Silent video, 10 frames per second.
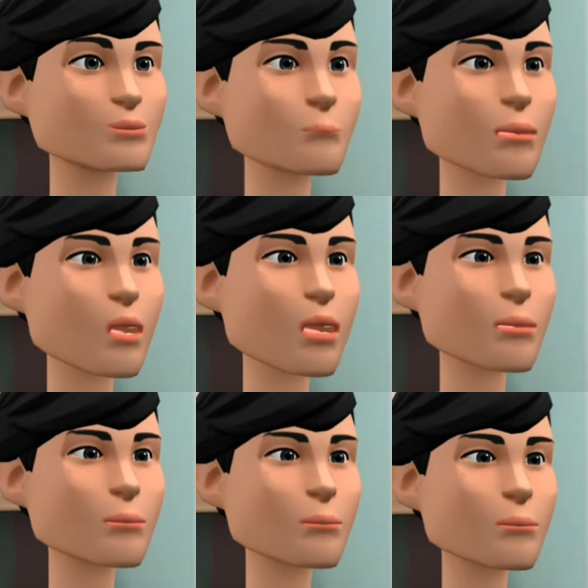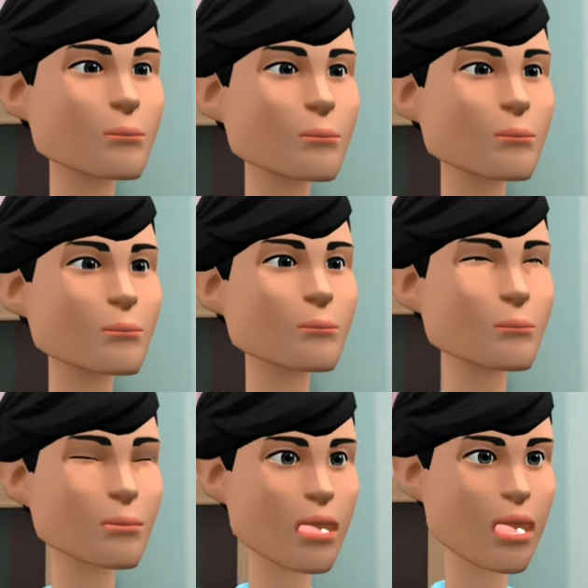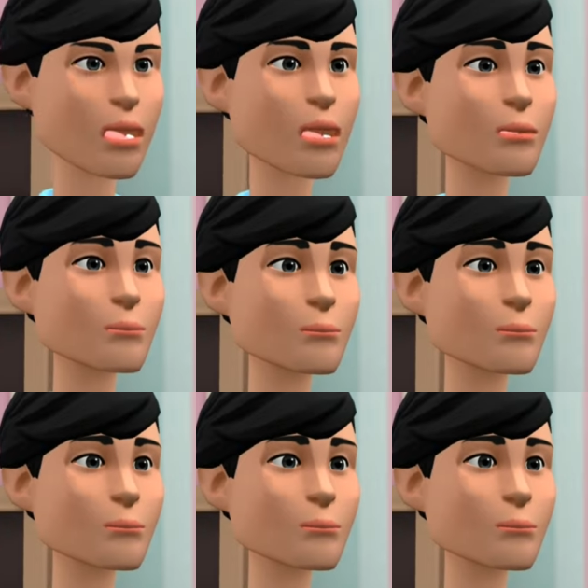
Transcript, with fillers: Sure. Here it is.